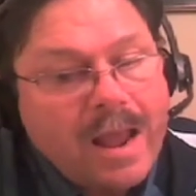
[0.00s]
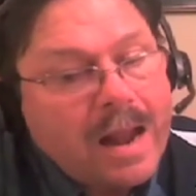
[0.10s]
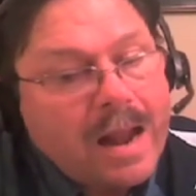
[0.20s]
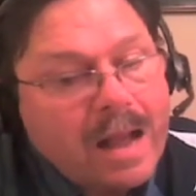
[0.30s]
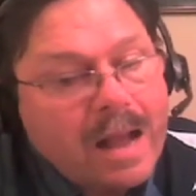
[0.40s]

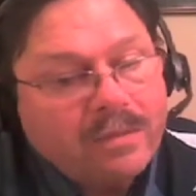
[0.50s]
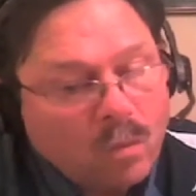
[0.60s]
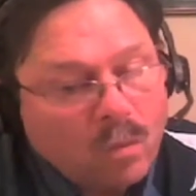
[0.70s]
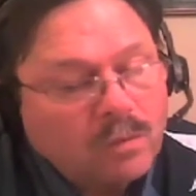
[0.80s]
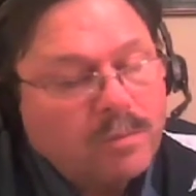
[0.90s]
And I, the
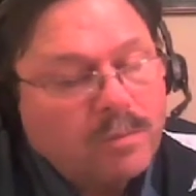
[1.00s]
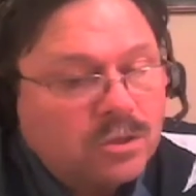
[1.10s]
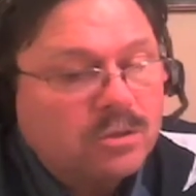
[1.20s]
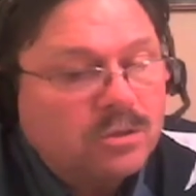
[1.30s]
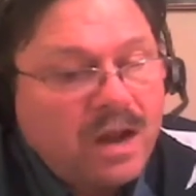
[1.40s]
one
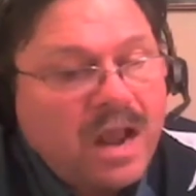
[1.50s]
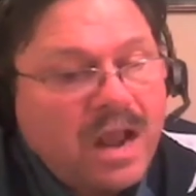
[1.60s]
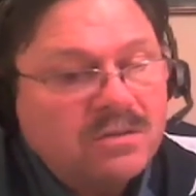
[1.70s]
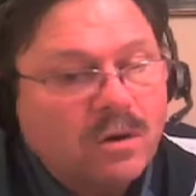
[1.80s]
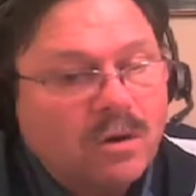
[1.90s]
picture they're going to
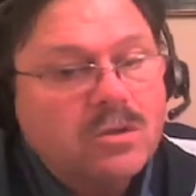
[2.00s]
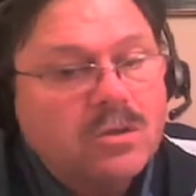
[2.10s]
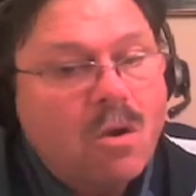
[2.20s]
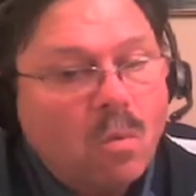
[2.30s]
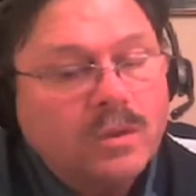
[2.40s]
ask for is,
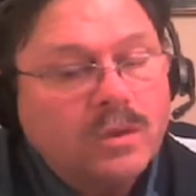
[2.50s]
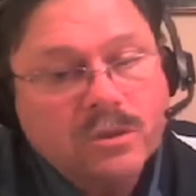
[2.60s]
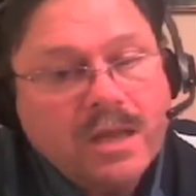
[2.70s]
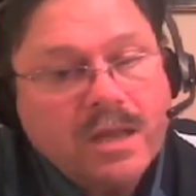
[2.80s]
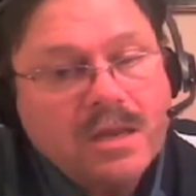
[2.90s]
was
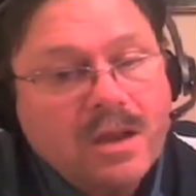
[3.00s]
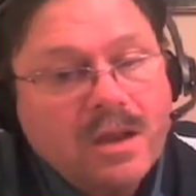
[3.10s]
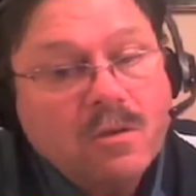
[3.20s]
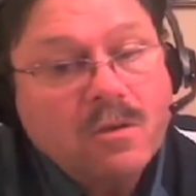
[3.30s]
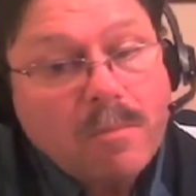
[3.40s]
there
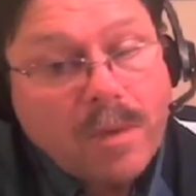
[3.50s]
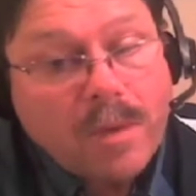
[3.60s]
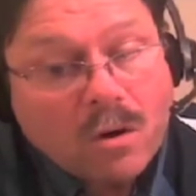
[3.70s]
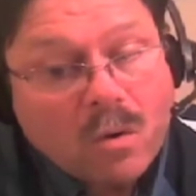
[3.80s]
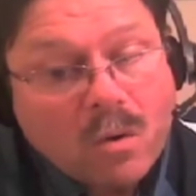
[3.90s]
anything on that
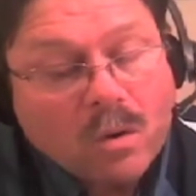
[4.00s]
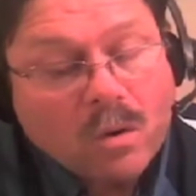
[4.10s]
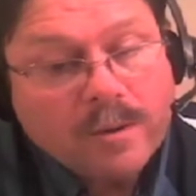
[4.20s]
power cord?